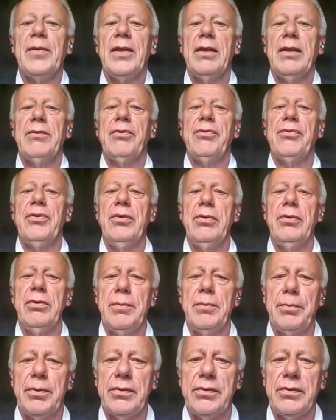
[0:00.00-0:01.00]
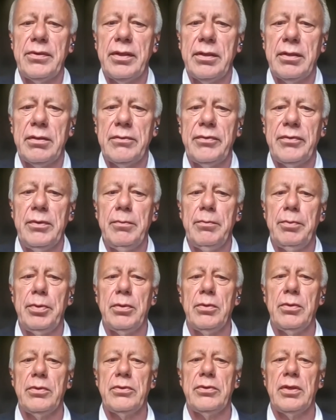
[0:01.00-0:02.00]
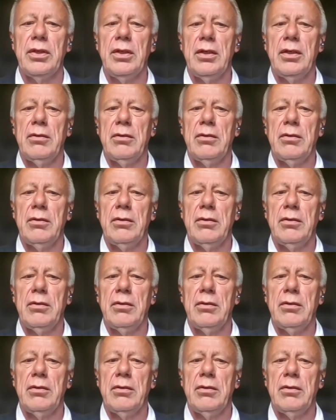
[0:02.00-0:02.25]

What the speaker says: and 30% of imports